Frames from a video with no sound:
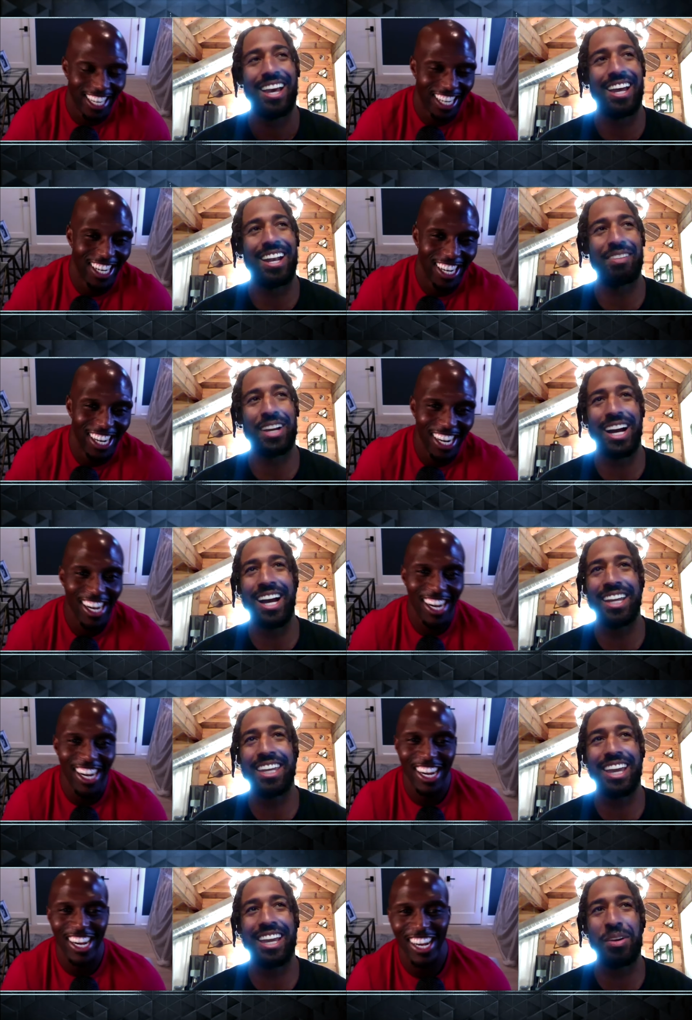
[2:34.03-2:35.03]
Speaker 1: And I'm like, I
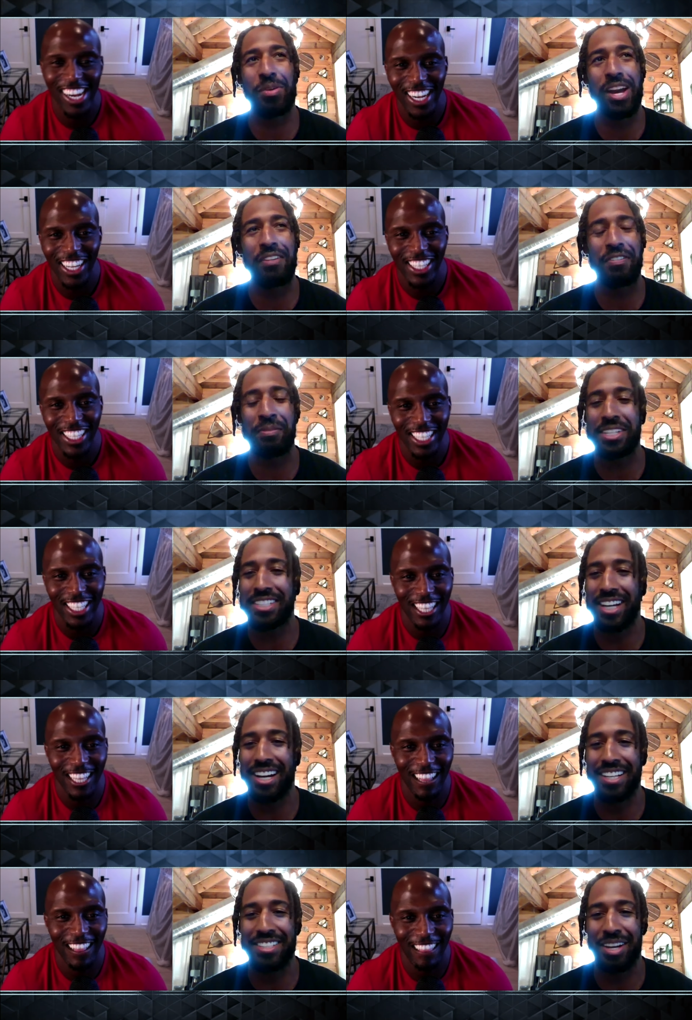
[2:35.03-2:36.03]
can't get away from these
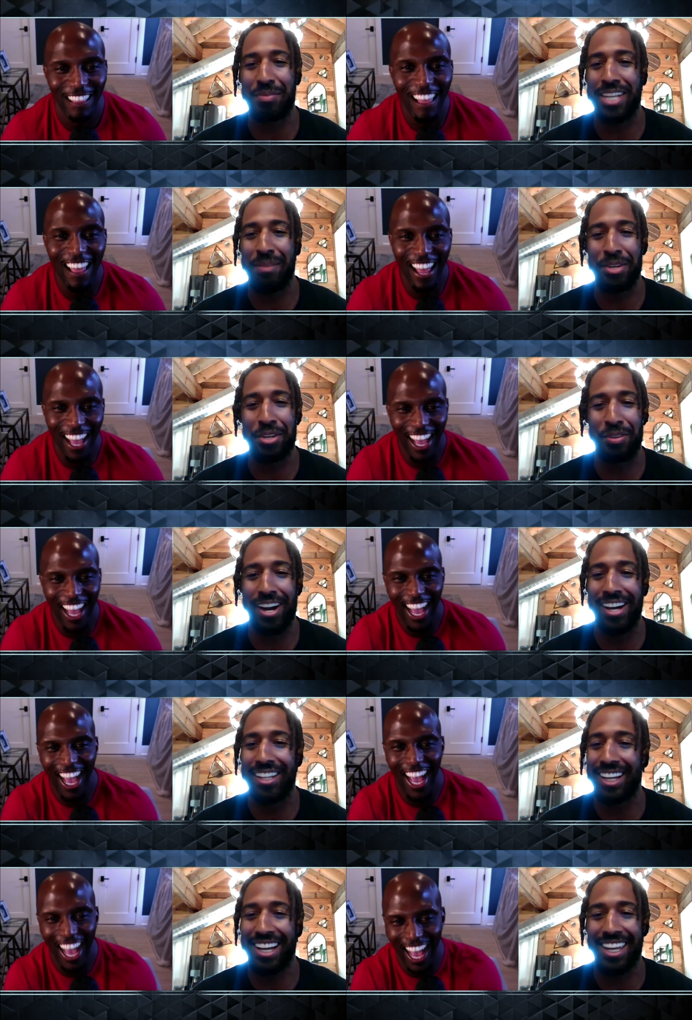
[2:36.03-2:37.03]
guys. I'm tapping
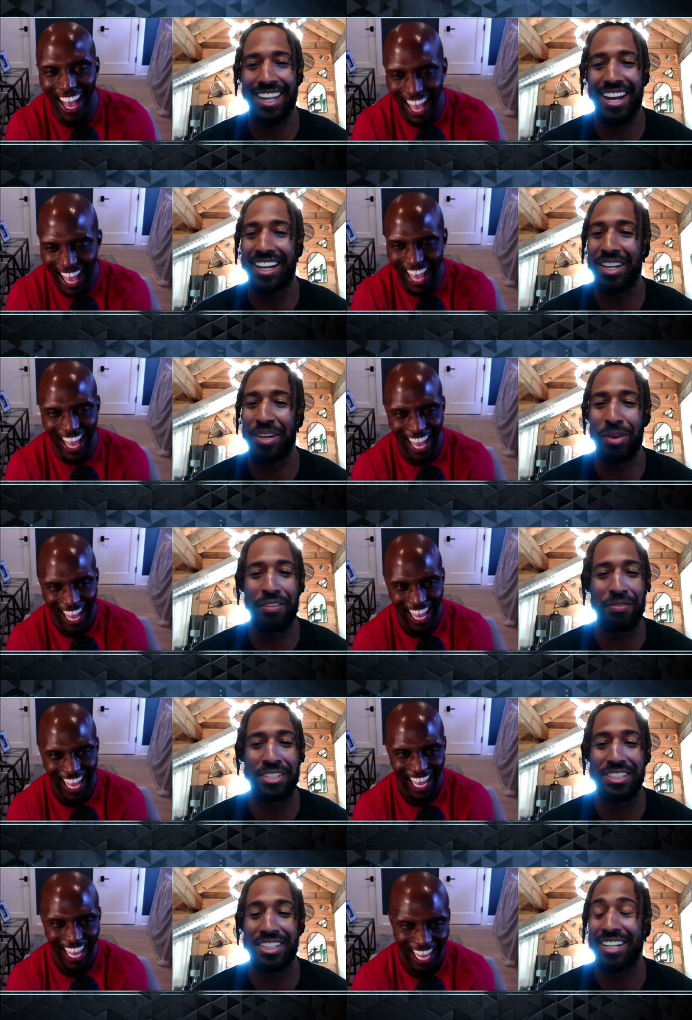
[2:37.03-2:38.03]
Duron. Like, I cannot get away
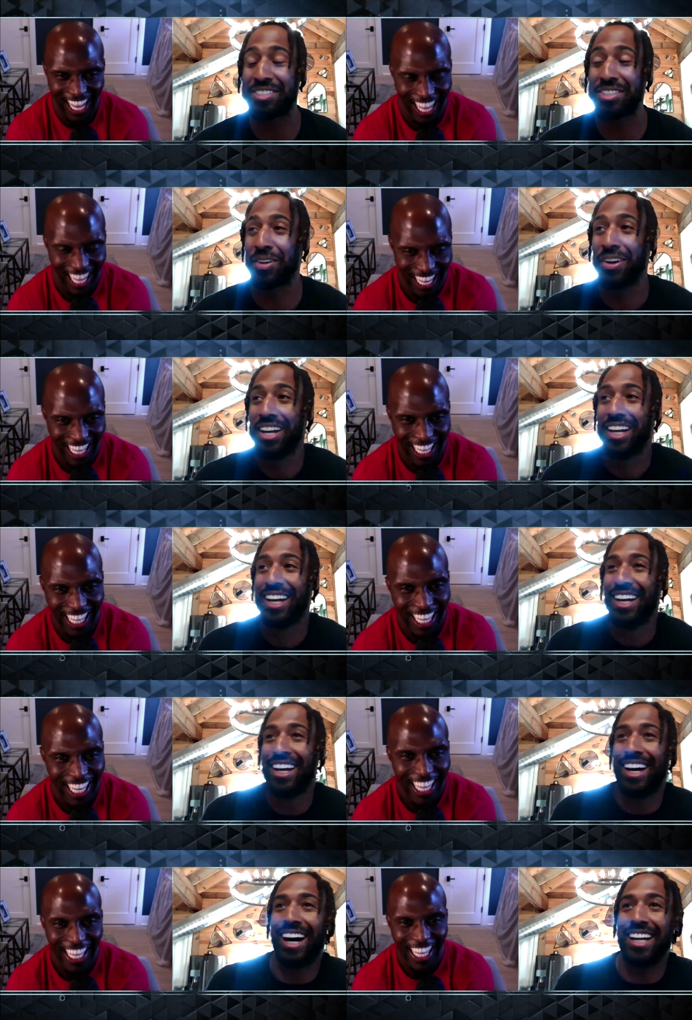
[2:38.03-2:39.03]
from these guys. So
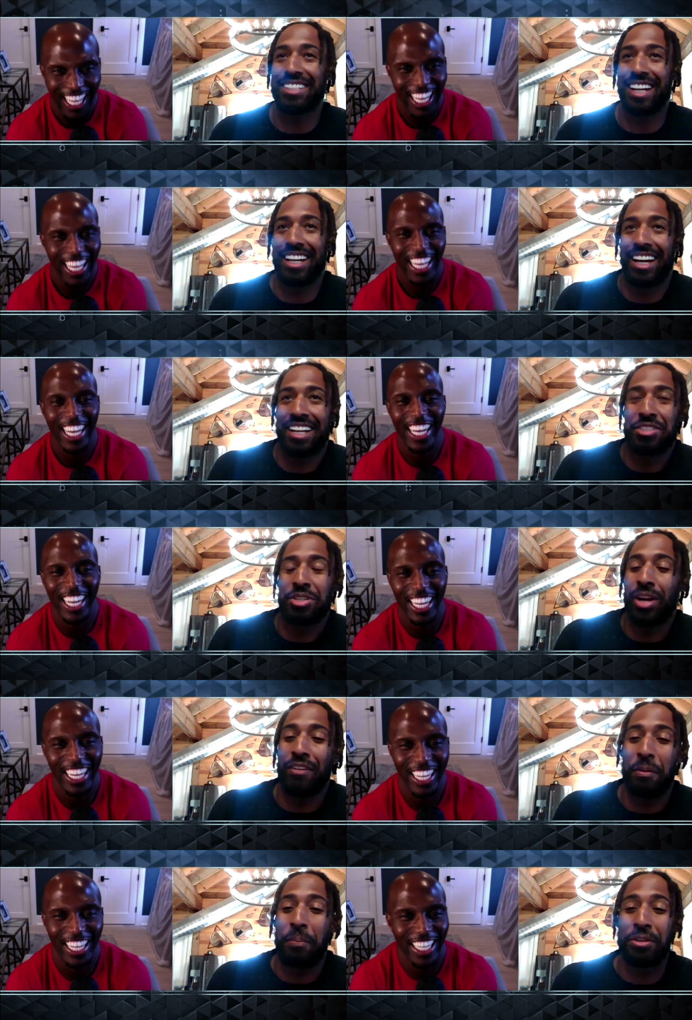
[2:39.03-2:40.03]
I, I told
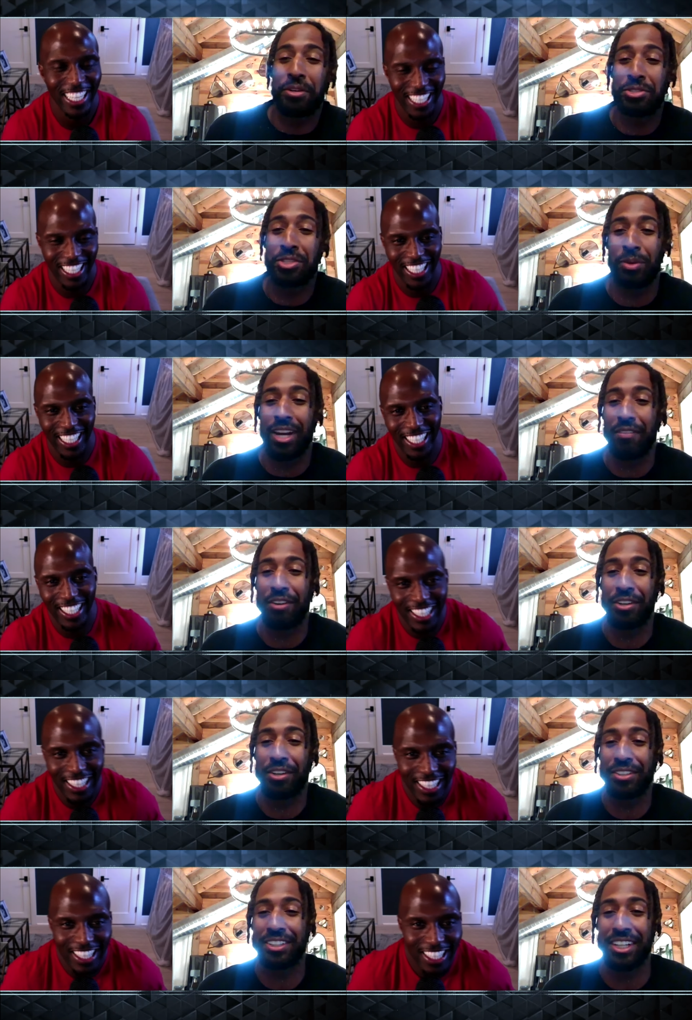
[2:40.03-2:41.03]
every producer,
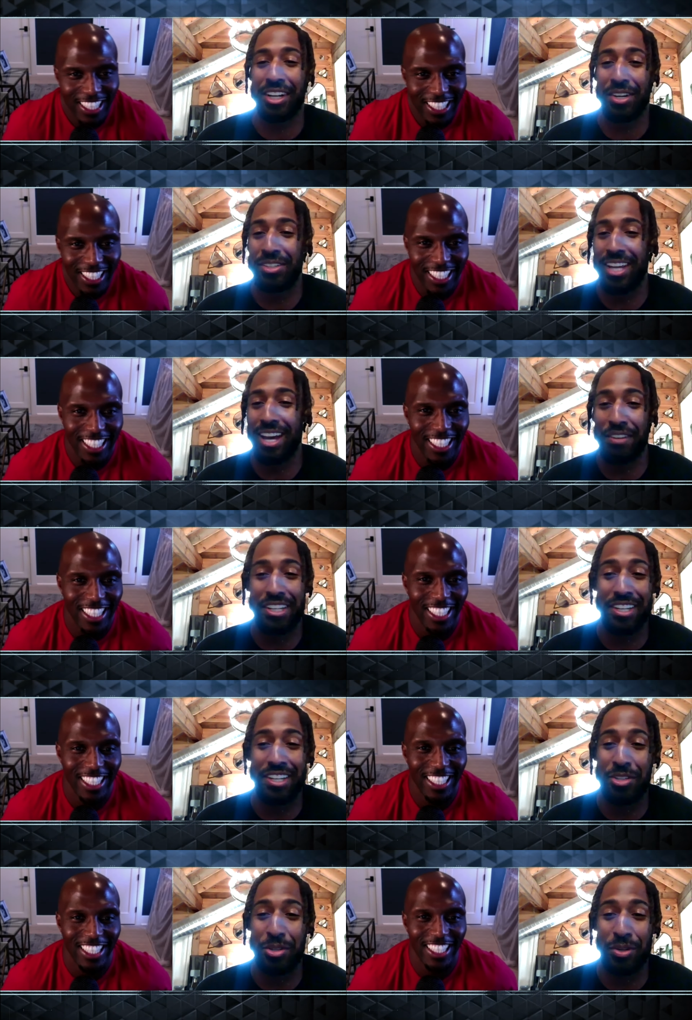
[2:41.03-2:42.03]
whatever, you know, Devin
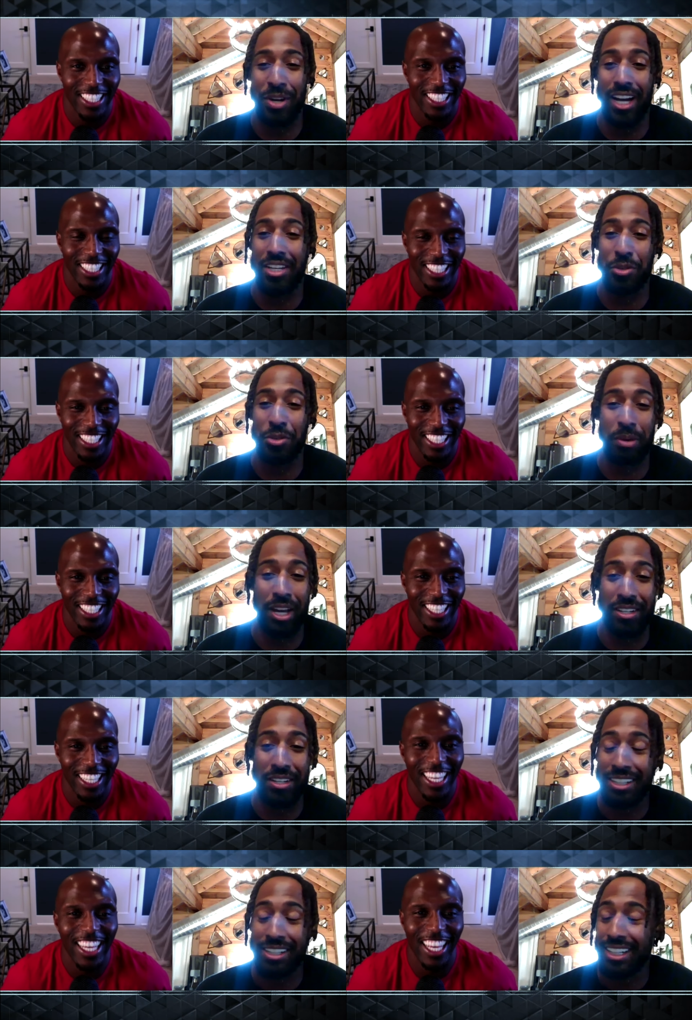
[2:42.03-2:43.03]
can do, I can do better.